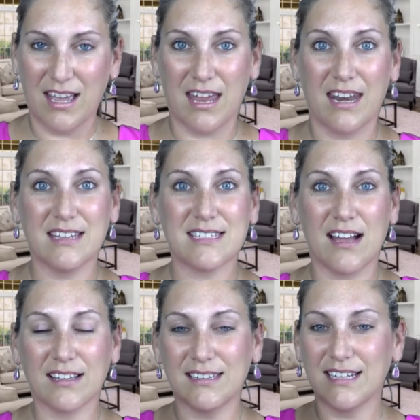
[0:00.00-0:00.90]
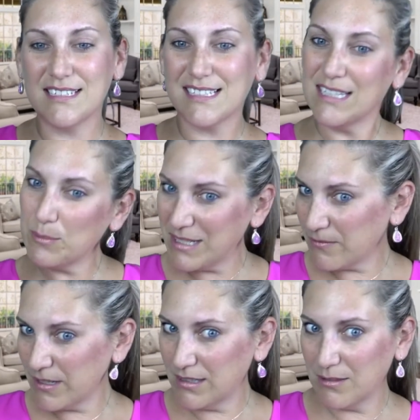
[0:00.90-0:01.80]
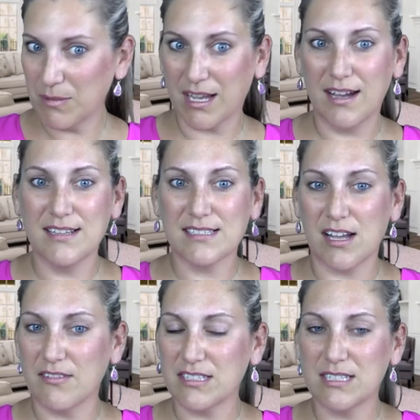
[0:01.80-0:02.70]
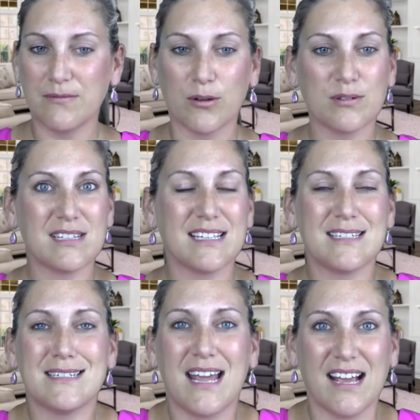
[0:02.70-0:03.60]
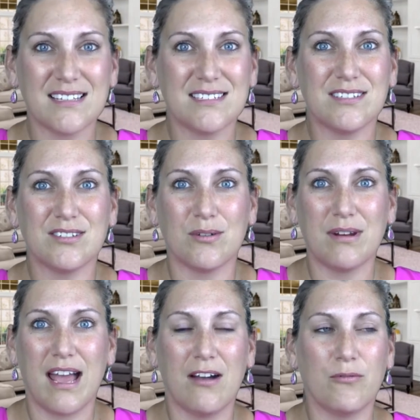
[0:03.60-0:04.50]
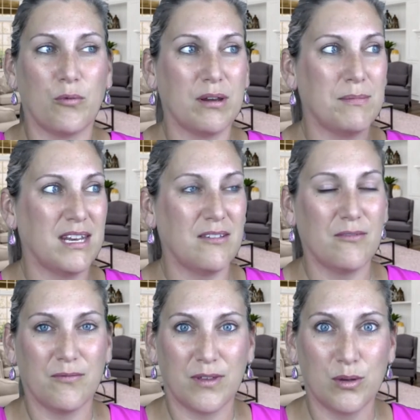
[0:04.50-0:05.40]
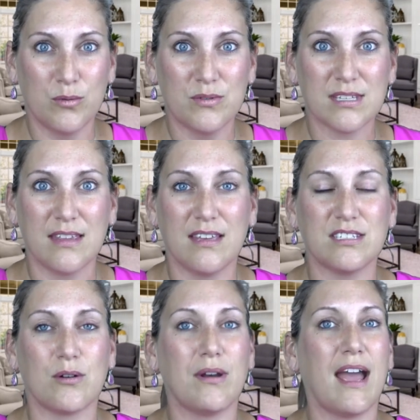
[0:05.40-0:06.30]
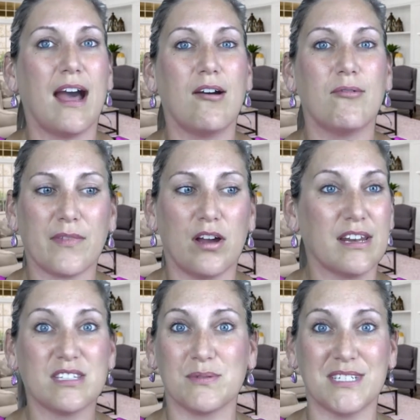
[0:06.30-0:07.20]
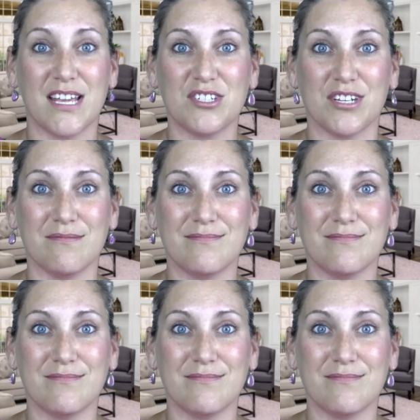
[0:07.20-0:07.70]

And it's calculated just a little bit different because obviously photos, links, and text don't have 1 minute views and they don't have audience retention.